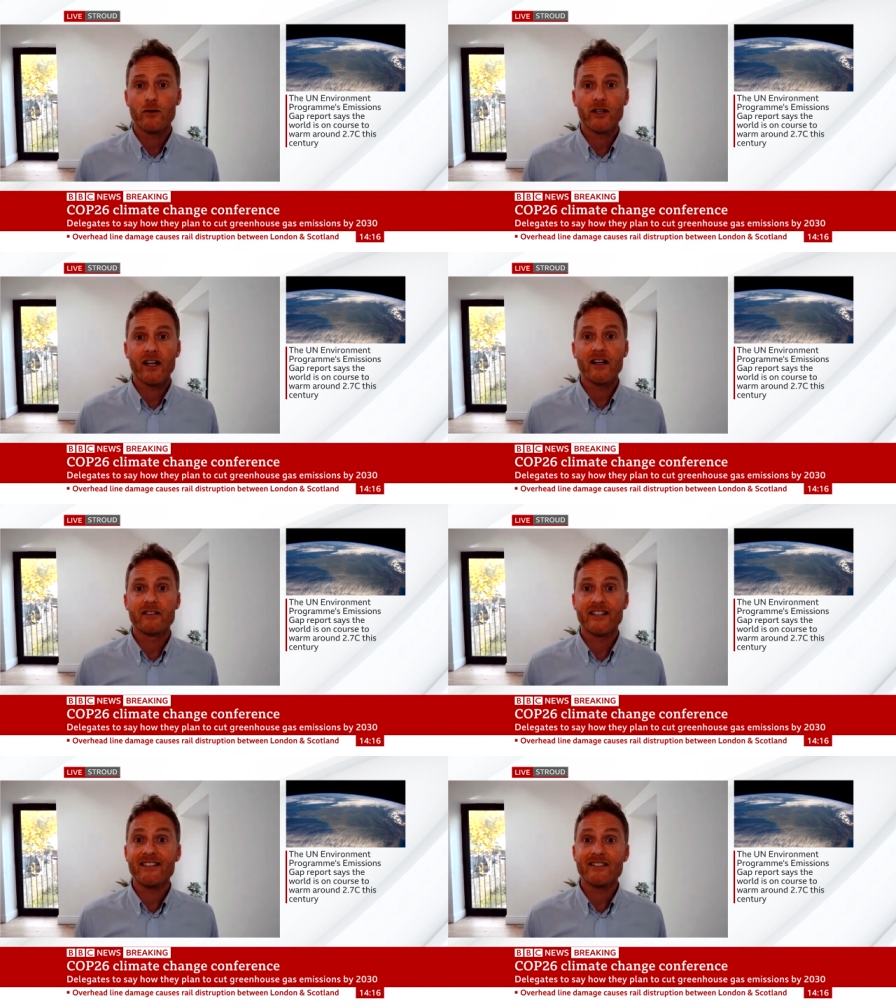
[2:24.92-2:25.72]

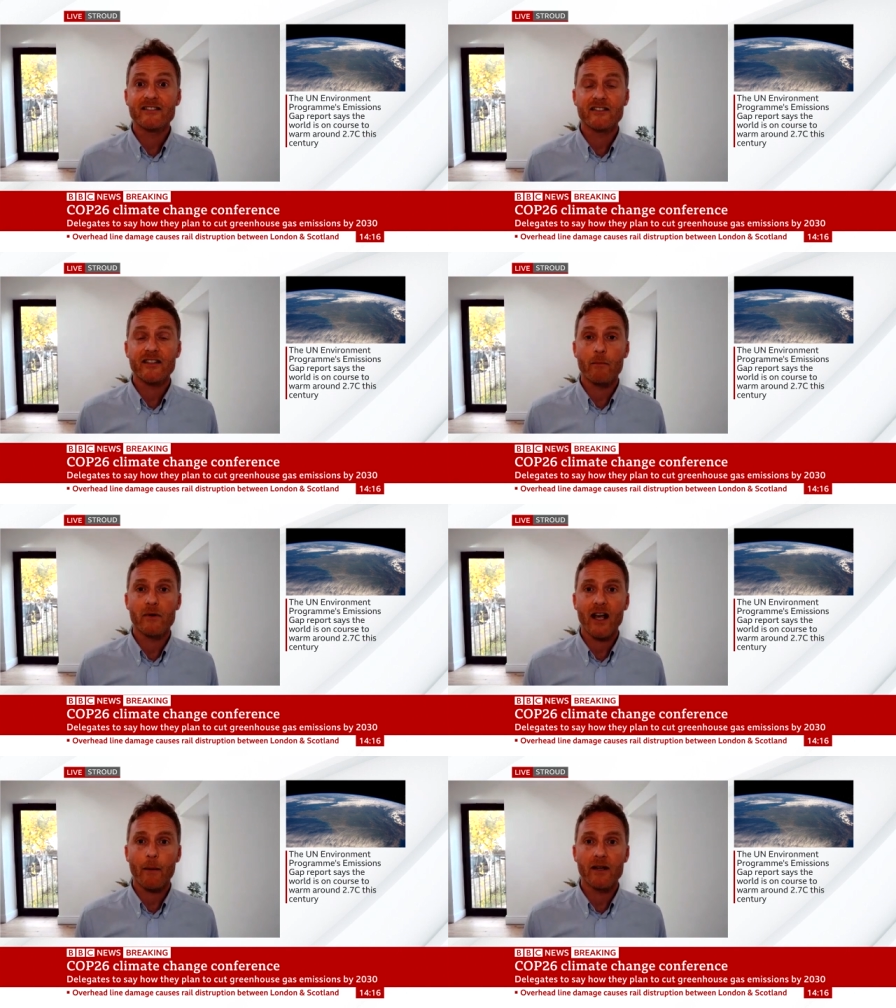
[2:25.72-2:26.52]
years citizens'
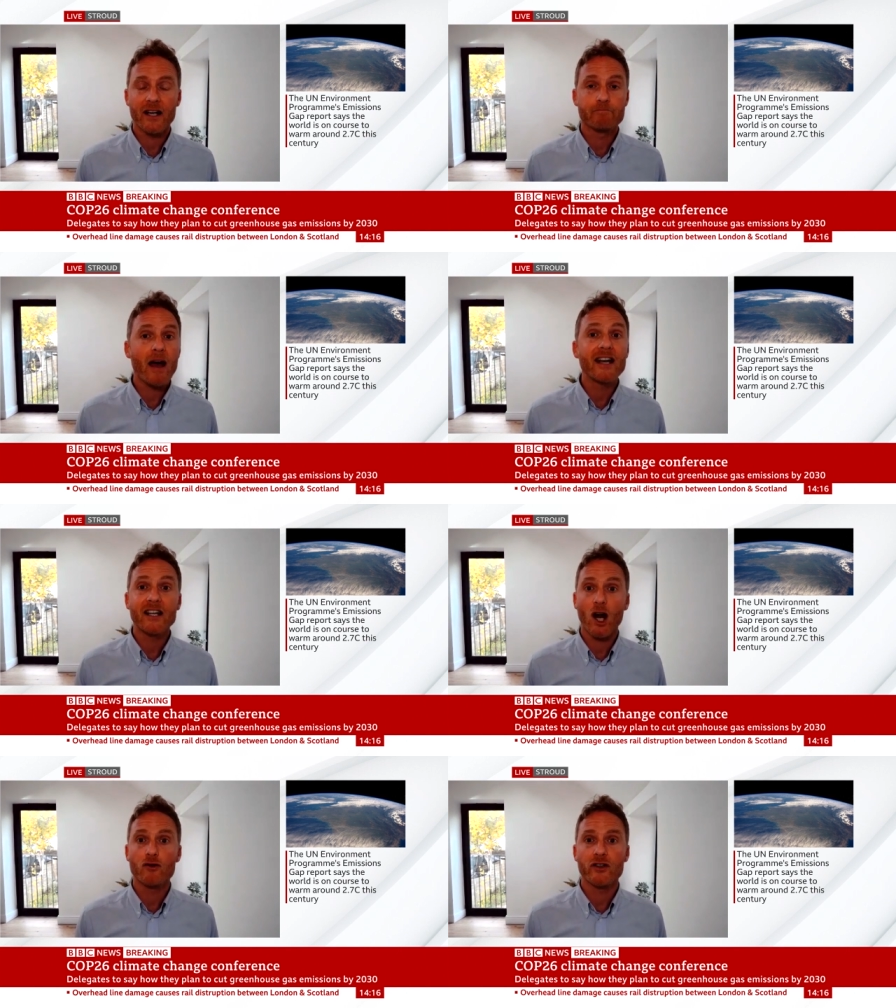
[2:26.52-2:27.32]
assemblies happening in many
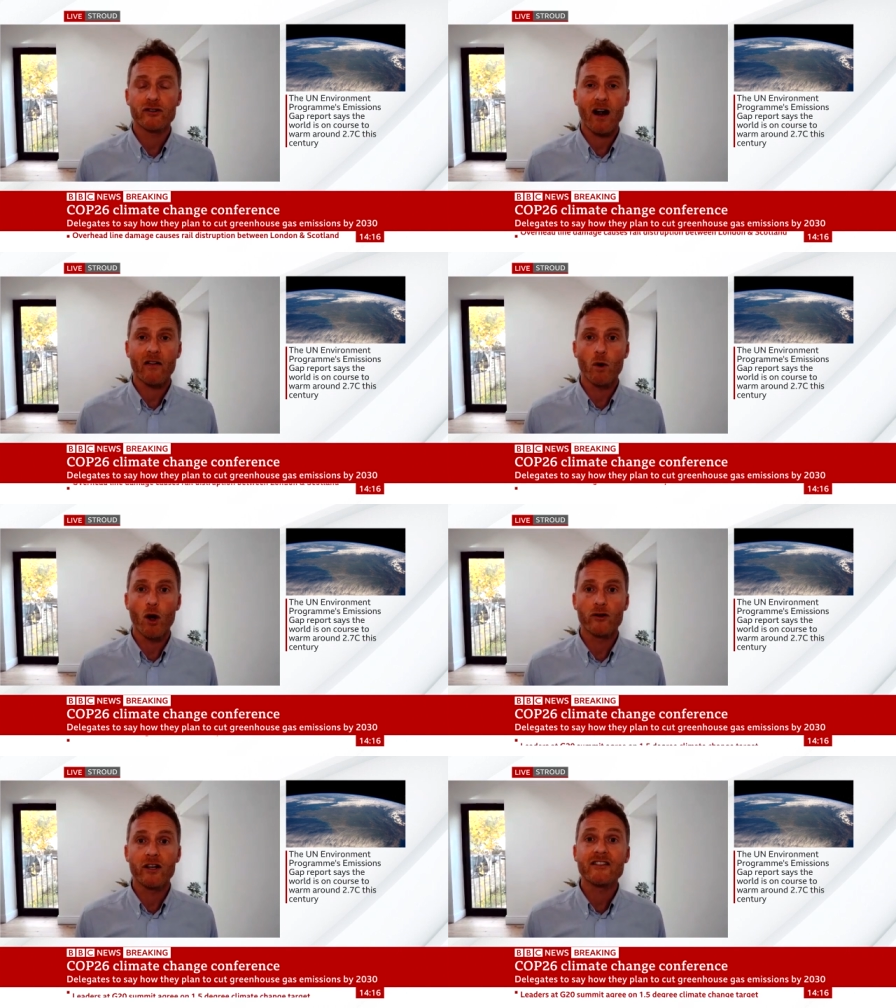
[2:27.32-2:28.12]
countries around the
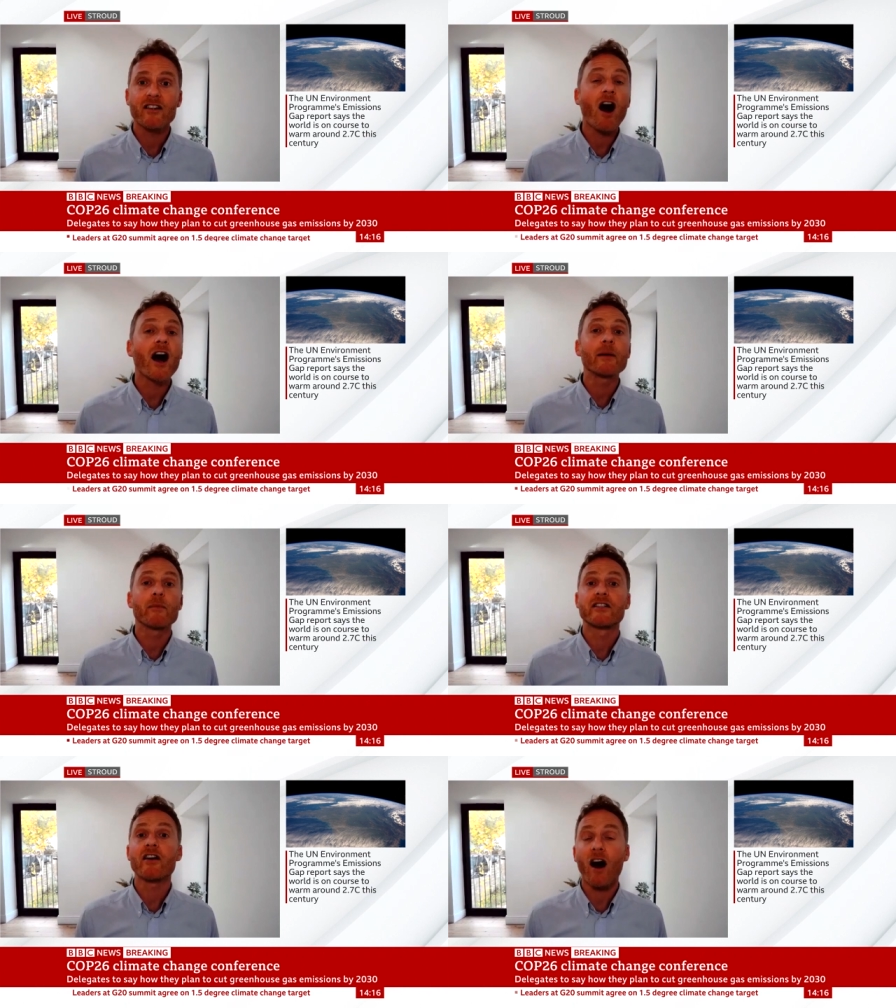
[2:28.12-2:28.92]
world. And time
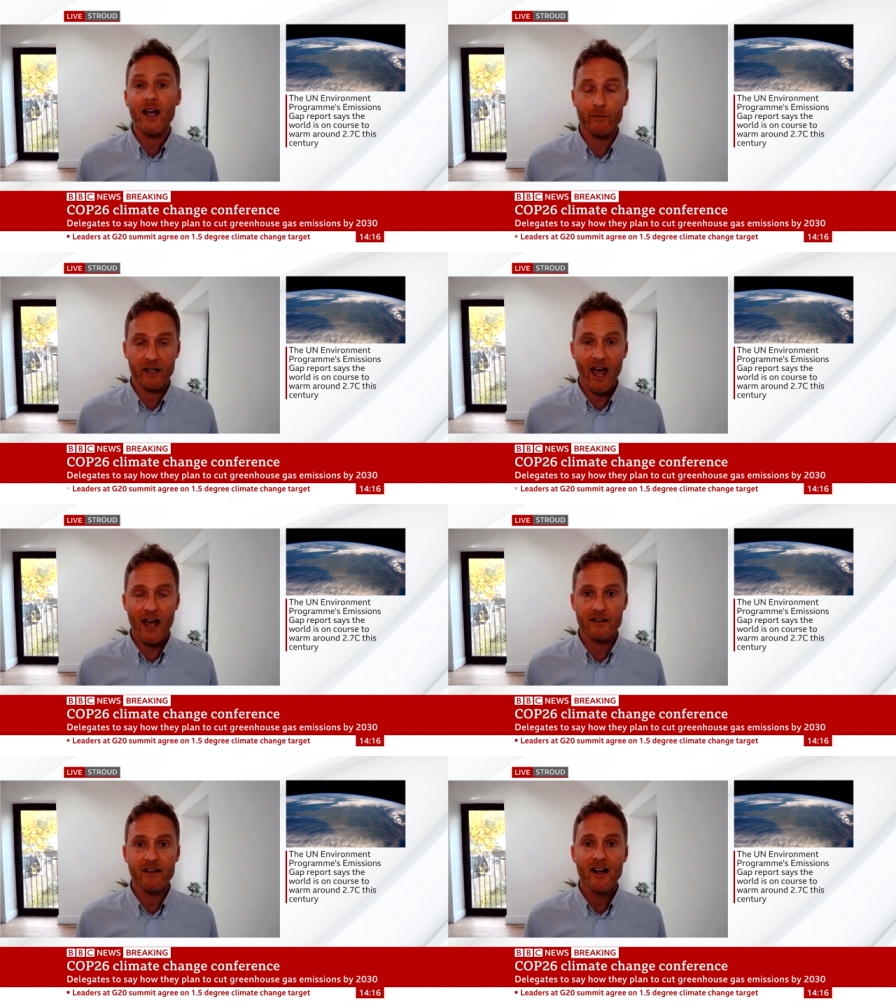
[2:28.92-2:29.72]
and time
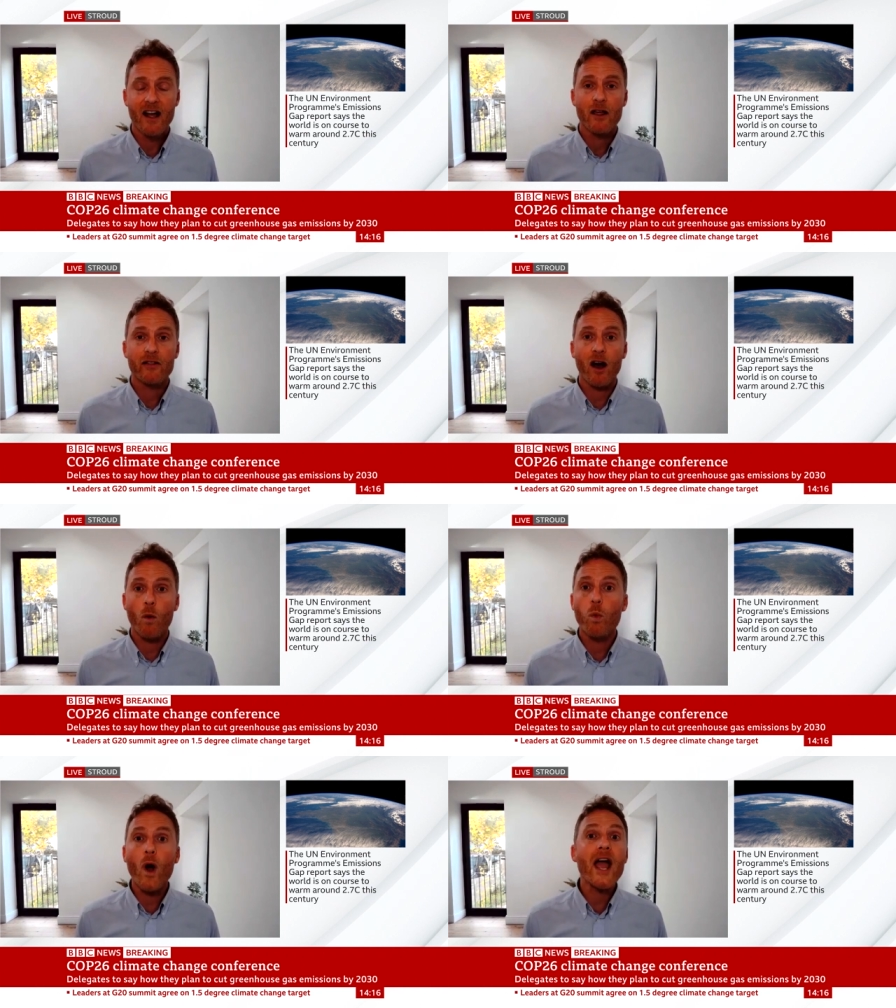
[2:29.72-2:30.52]
again, they are
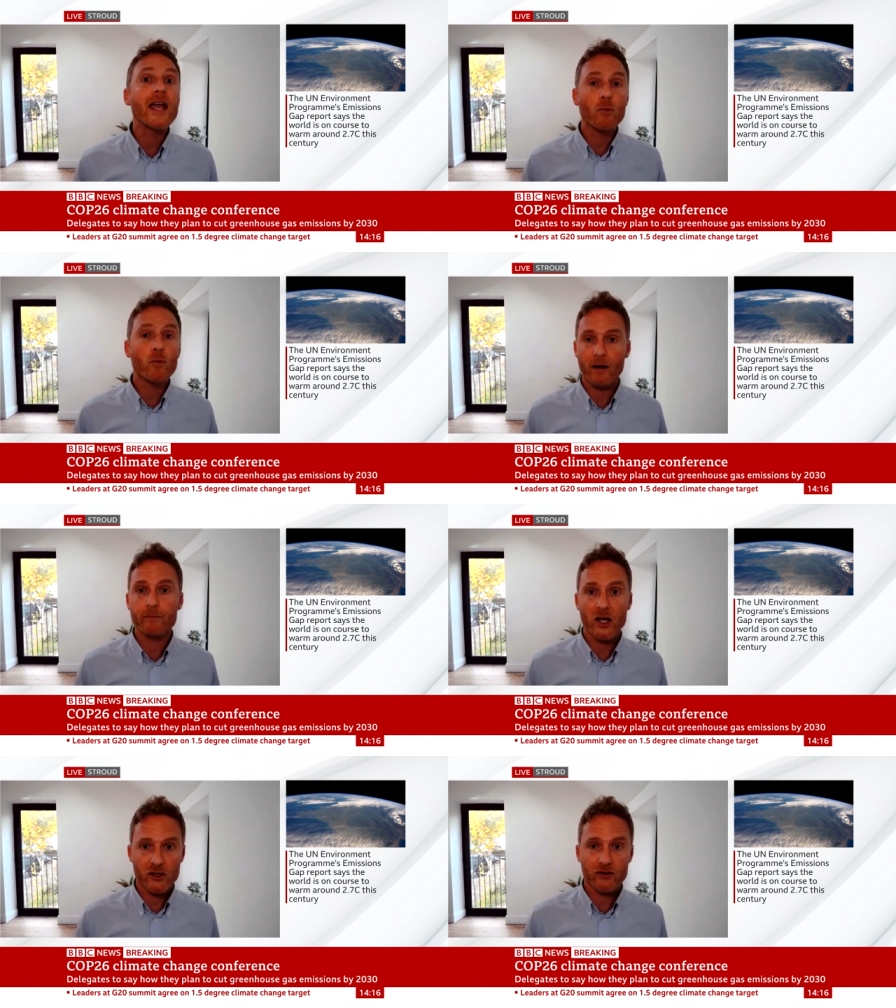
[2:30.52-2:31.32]
way more
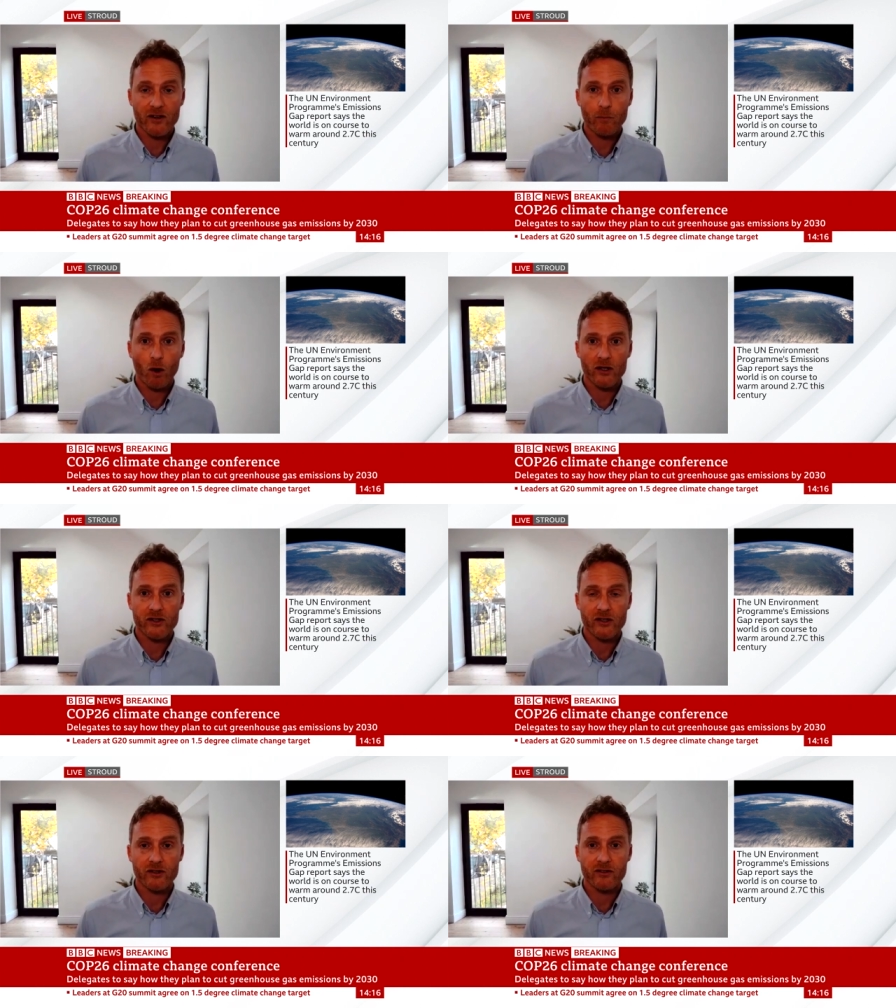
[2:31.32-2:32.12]
ambitious than the
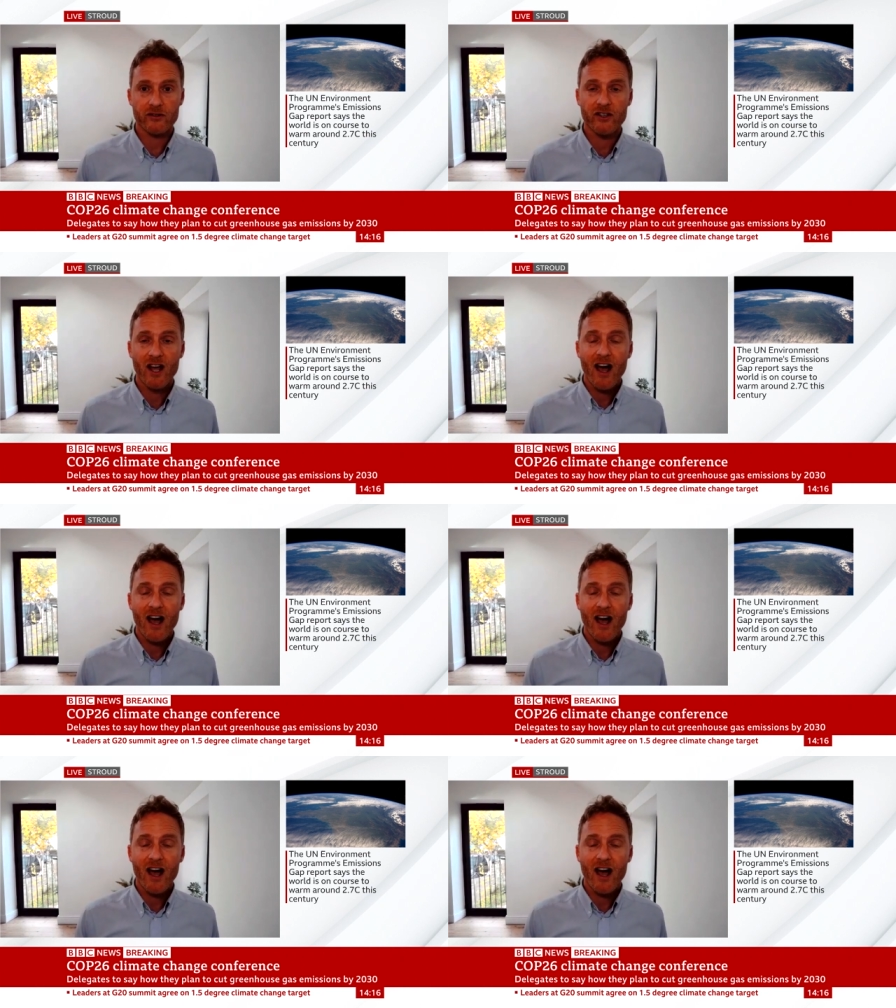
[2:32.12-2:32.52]
politicians.